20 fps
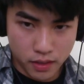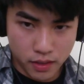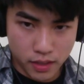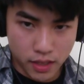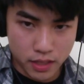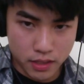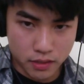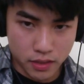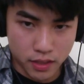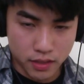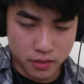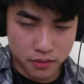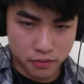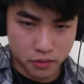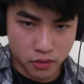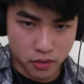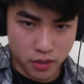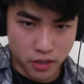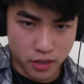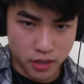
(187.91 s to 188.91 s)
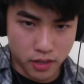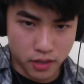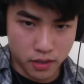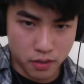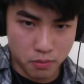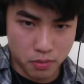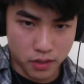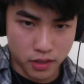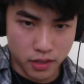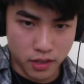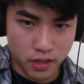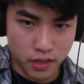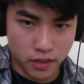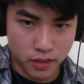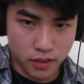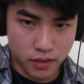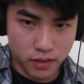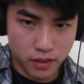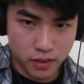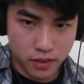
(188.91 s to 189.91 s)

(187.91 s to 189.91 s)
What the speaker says: as for the big E,